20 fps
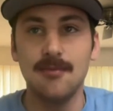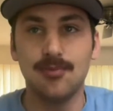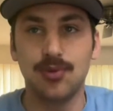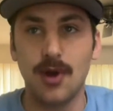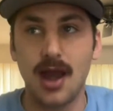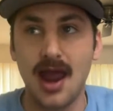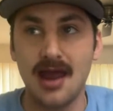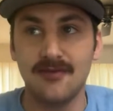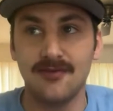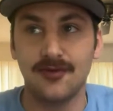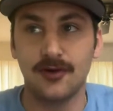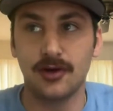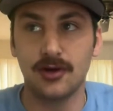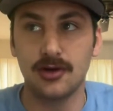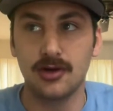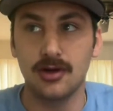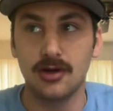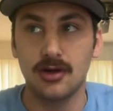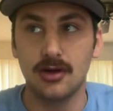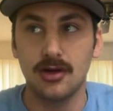Bradford,
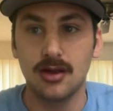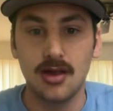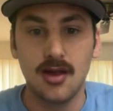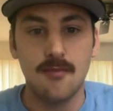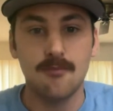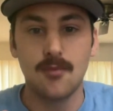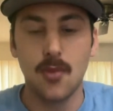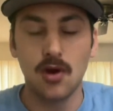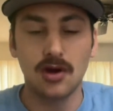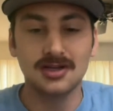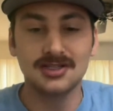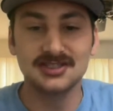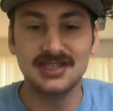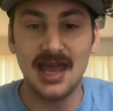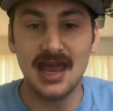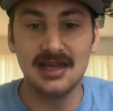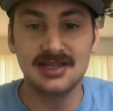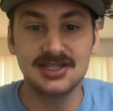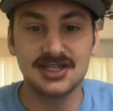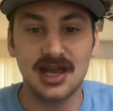Mark
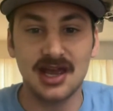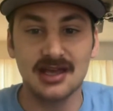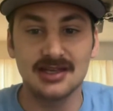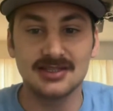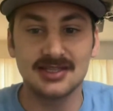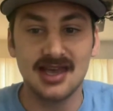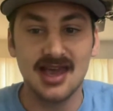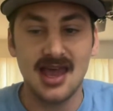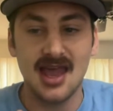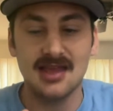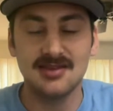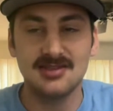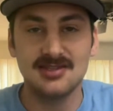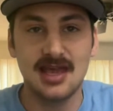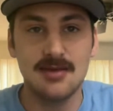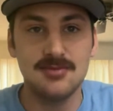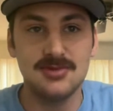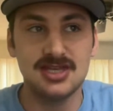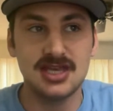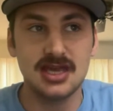Sanchez, and
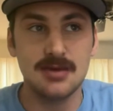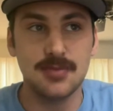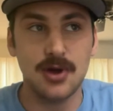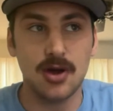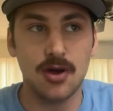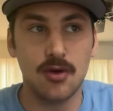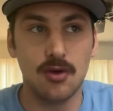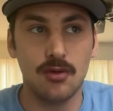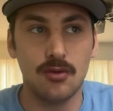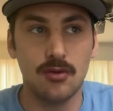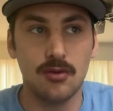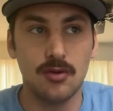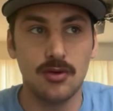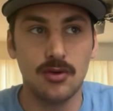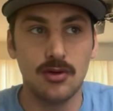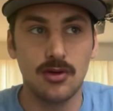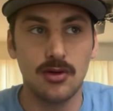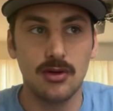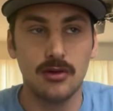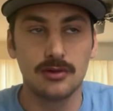Tim Tebow.
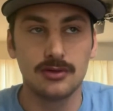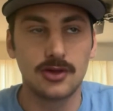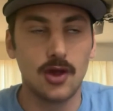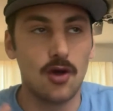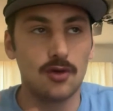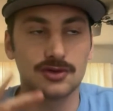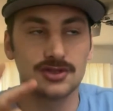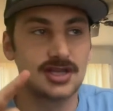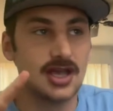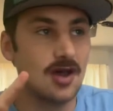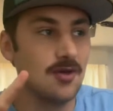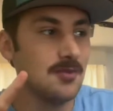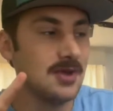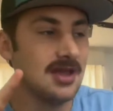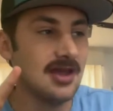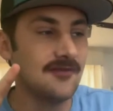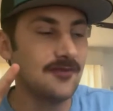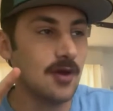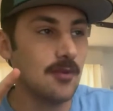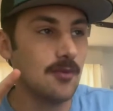Dalton, tell me if I'm